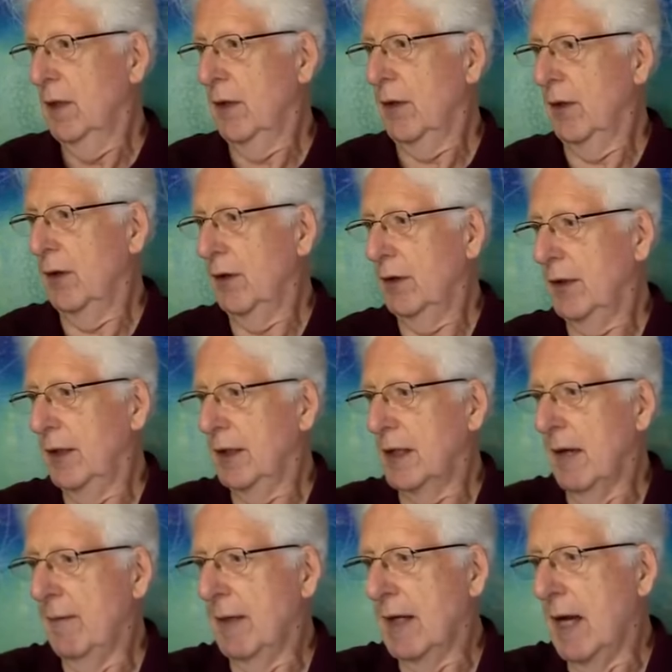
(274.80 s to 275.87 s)
Third thing
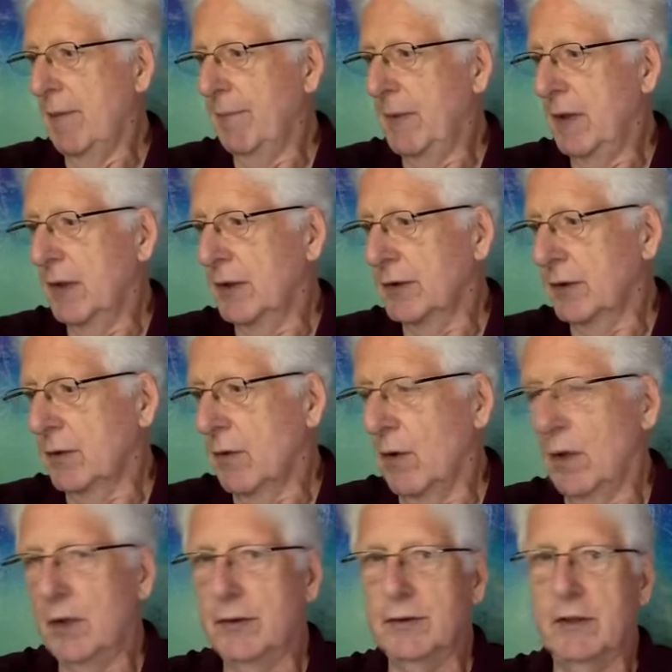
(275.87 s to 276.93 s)
coming up is, of
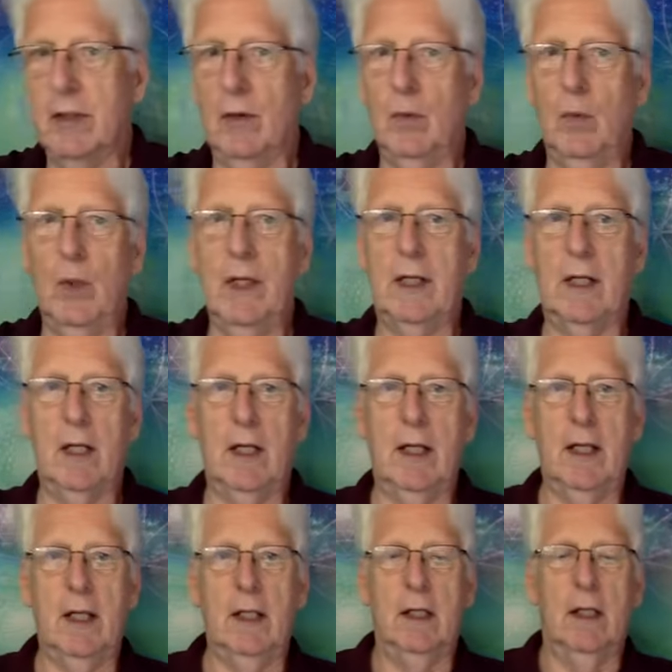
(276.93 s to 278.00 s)
course, the
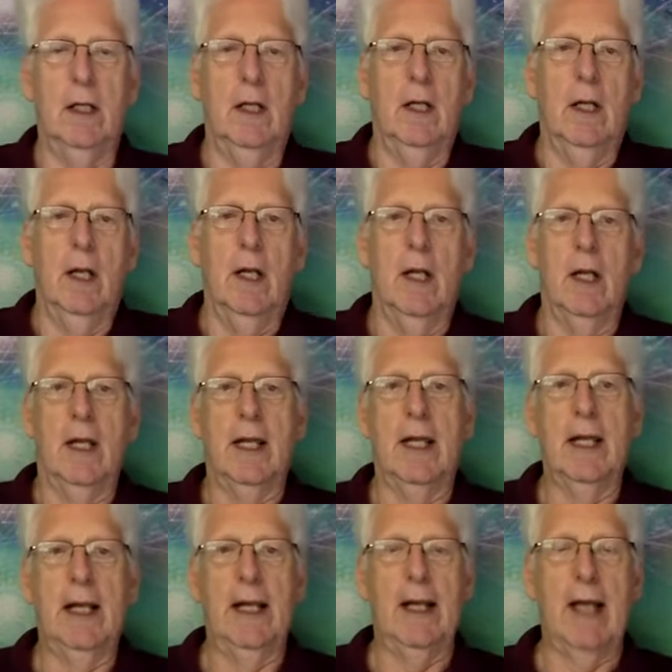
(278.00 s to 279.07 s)
weekly
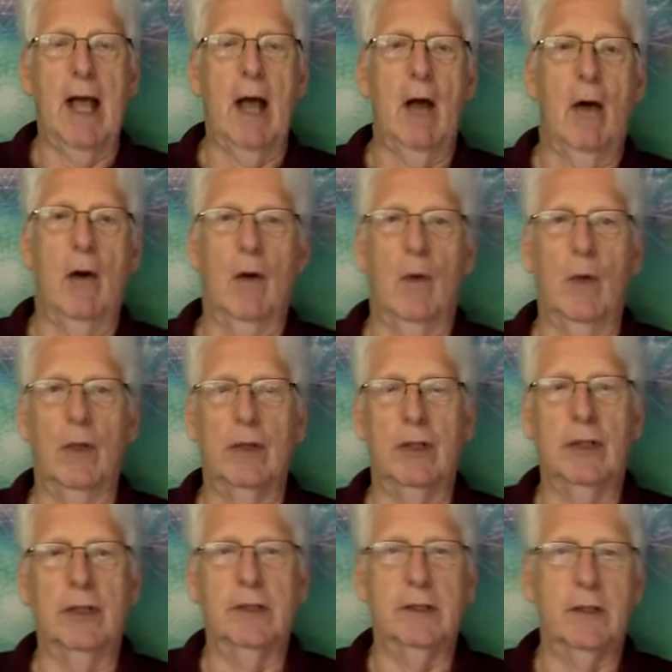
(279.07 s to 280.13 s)
healing hour, which
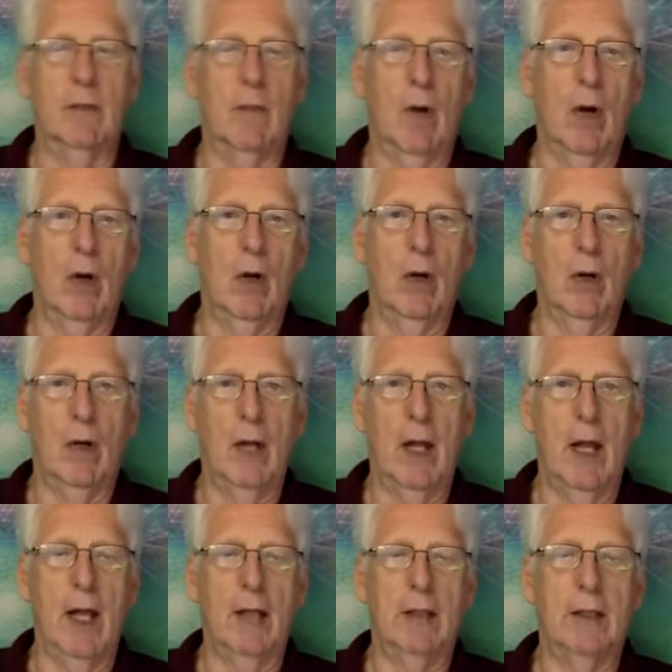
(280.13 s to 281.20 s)
is tomorrow
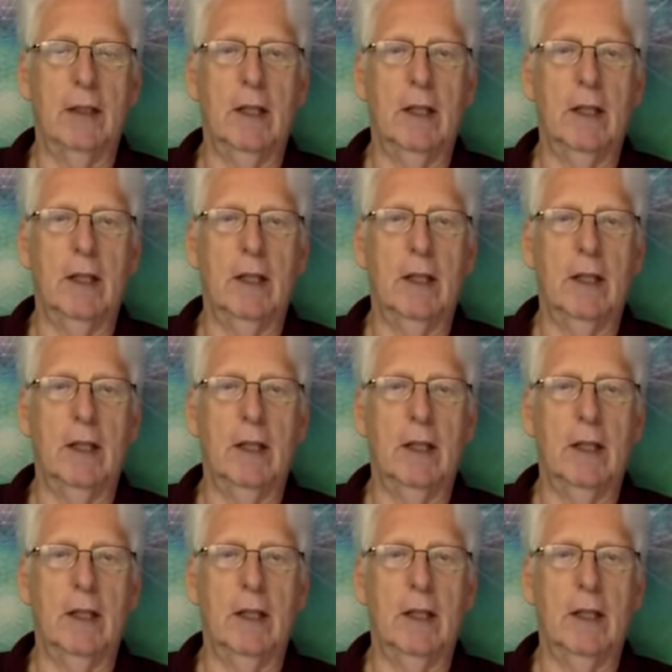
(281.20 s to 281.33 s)
at